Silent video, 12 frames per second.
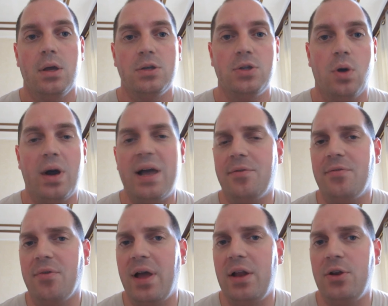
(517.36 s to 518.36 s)
So I have a
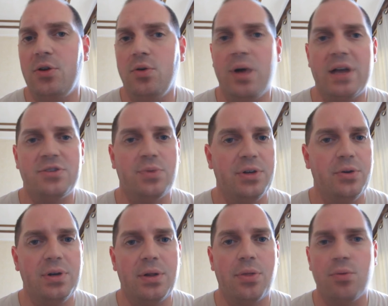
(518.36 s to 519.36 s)
friend who has
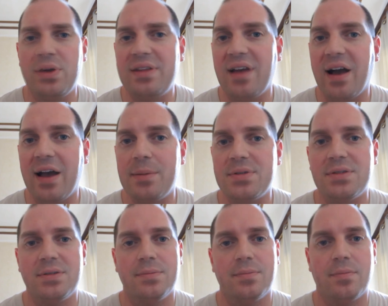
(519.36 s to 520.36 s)
renewed it 3
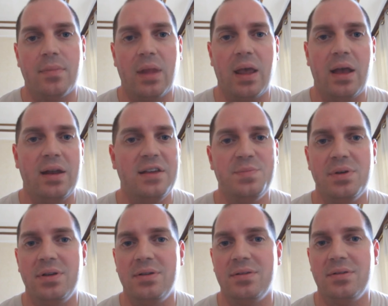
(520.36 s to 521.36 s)
times and he's
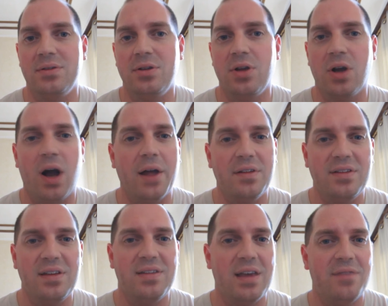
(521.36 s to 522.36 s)
been on the
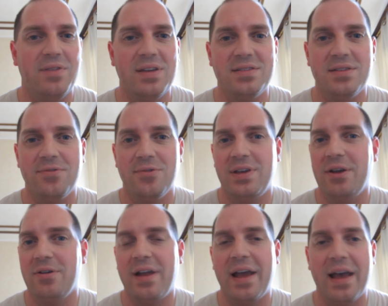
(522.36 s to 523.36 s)
D-10 visa for
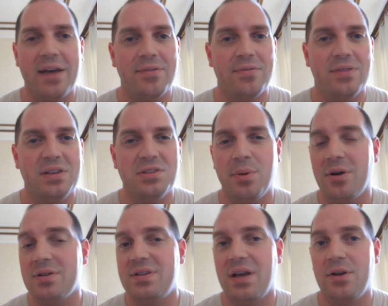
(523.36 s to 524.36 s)
1.5 years. He's a
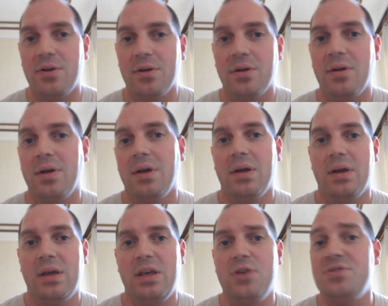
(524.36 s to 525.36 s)
bartender.
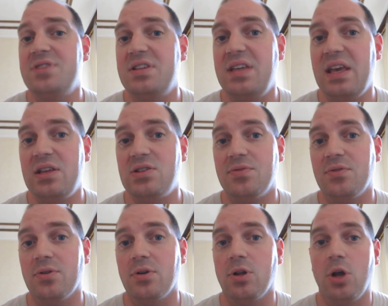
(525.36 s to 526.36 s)
He used to teach
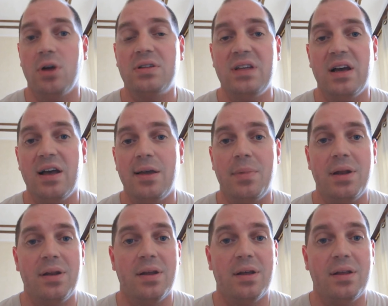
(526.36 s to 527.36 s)
for a long time and